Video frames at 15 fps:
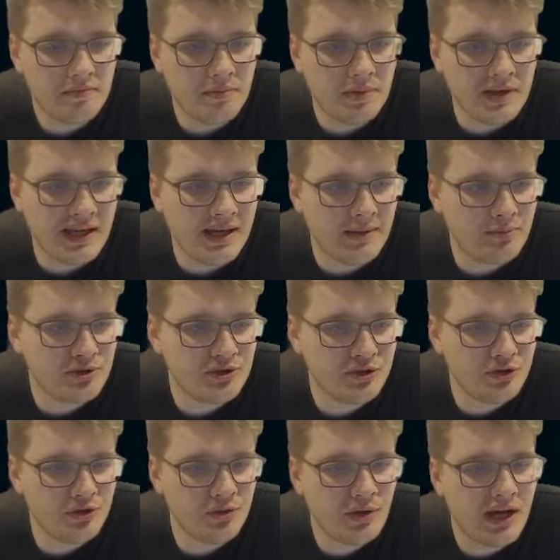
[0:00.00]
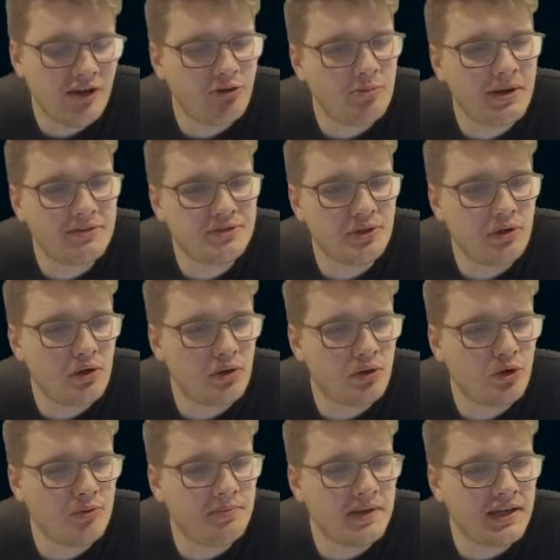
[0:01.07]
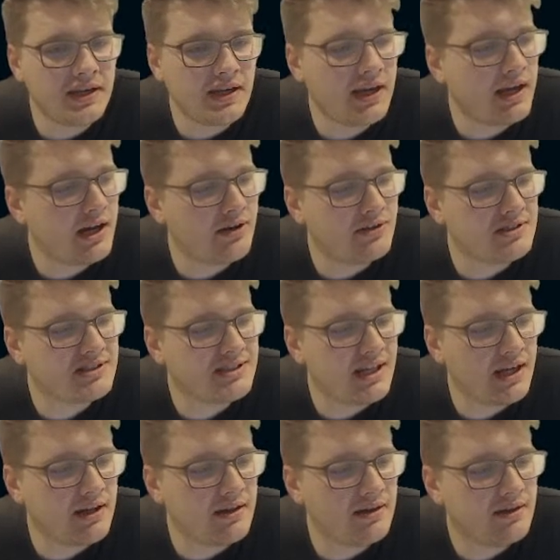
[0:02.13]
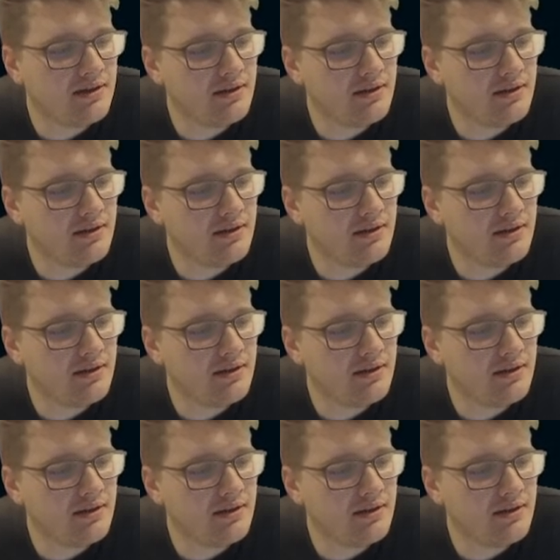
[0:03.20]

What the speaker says: being able to, how about the logo being here instead?